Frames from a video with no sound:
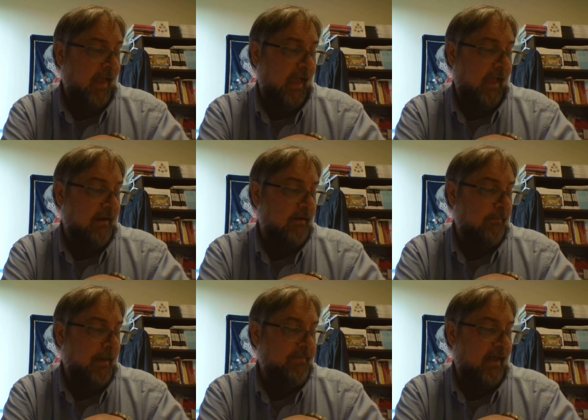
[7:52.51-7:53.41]
And
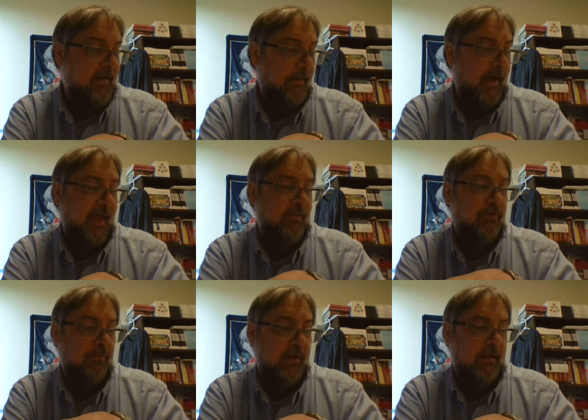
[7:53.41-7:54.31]
about that time, I had
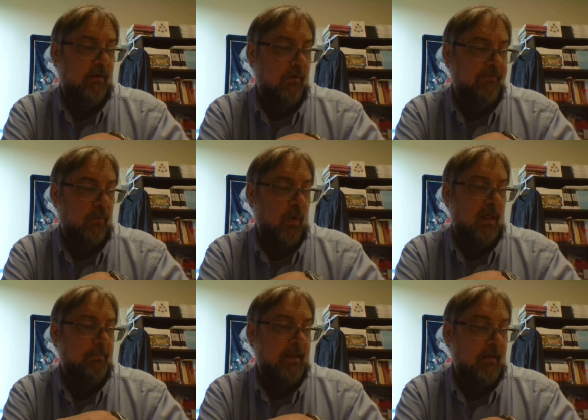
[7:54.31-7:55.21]
3
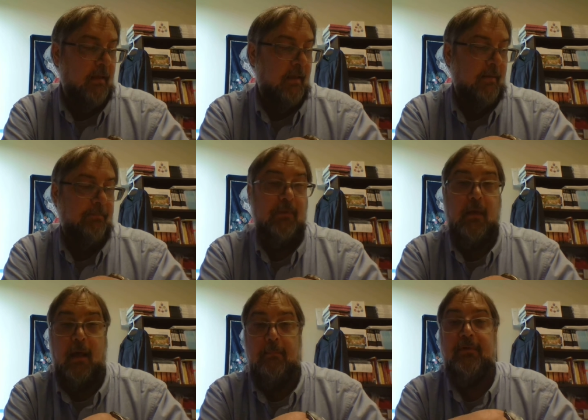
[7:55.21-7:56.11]
overwhelming
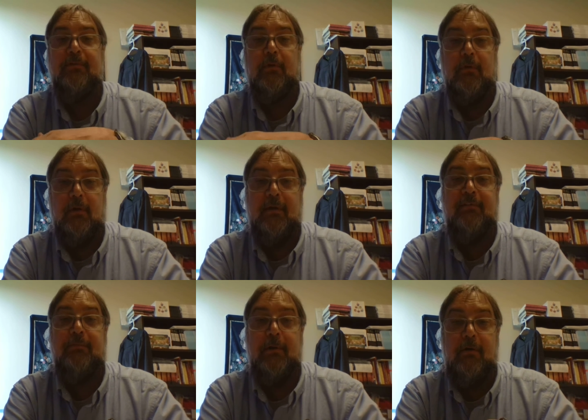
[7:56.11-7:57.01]
mystical
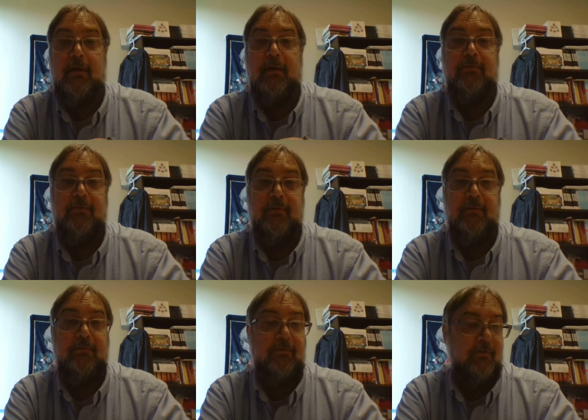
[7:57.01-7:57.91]

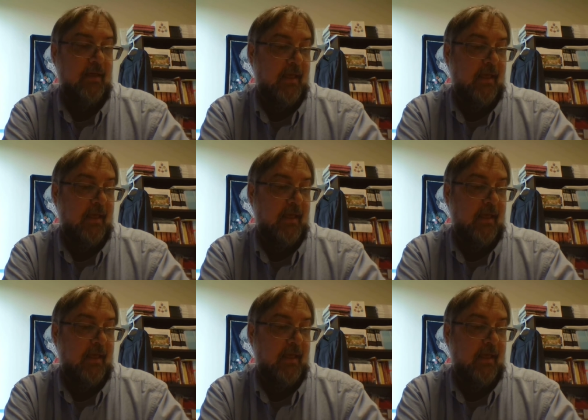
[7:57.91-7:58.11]
experiences,